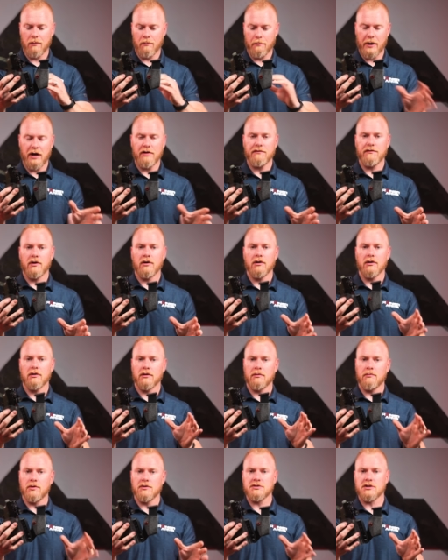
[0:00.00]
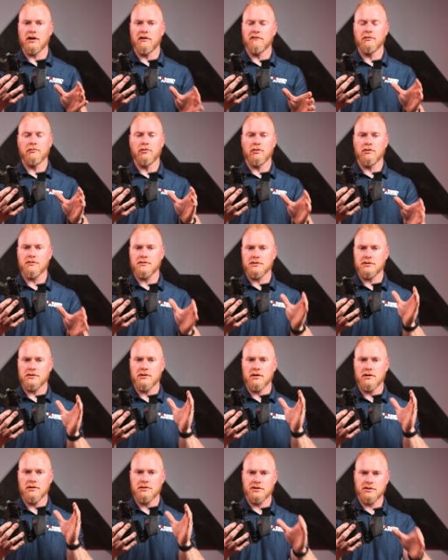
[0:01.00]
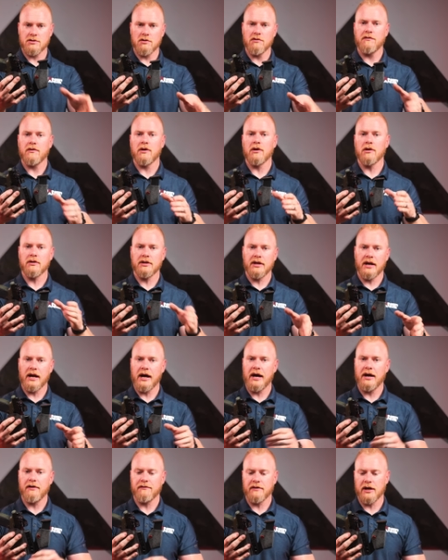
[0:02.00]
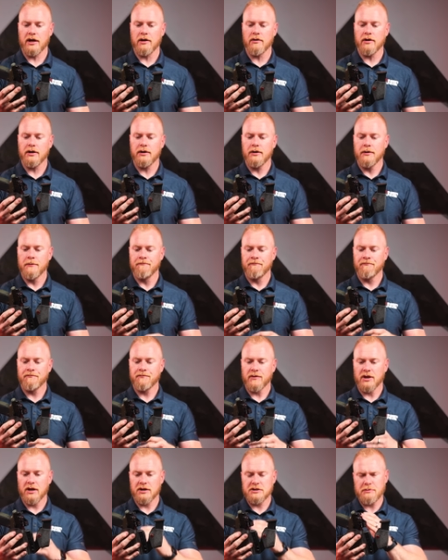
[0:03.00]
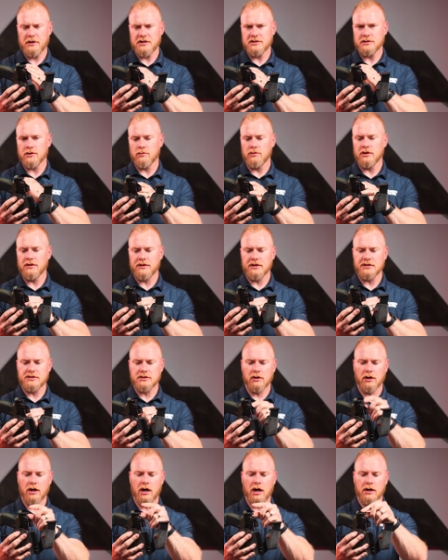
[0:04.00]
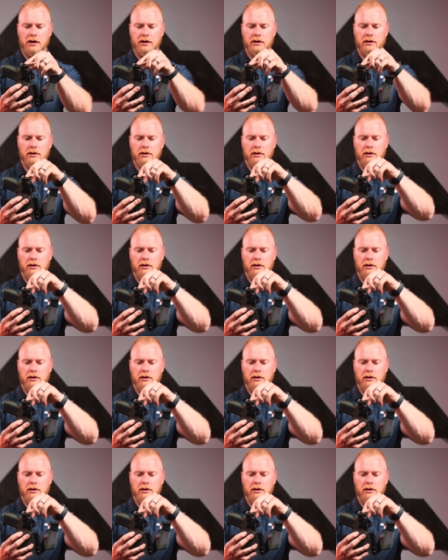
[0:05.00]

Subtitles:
By far the most comfortable holster so far that I have carried, especially with this Glock.